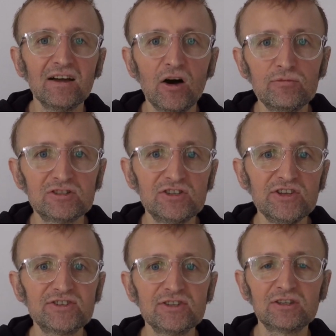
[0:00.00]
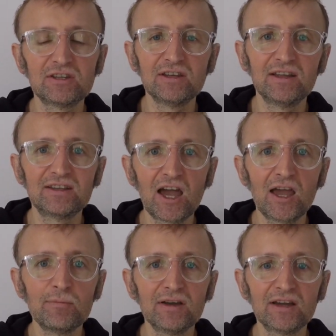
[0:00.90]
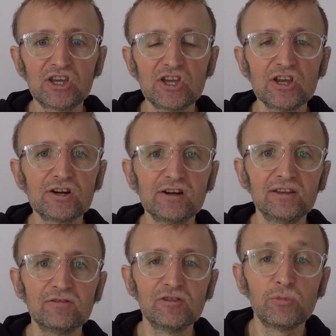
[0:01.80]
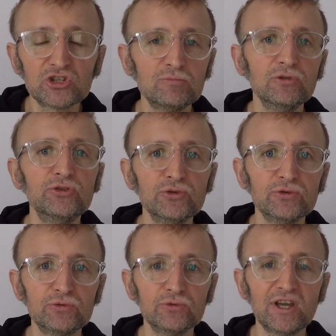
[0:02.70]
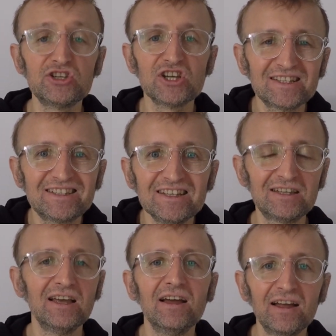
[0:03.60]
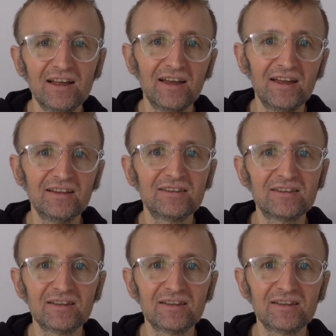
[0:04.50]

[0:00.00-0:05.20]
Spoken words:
Obviously, it's not time here and even possible to digest it, and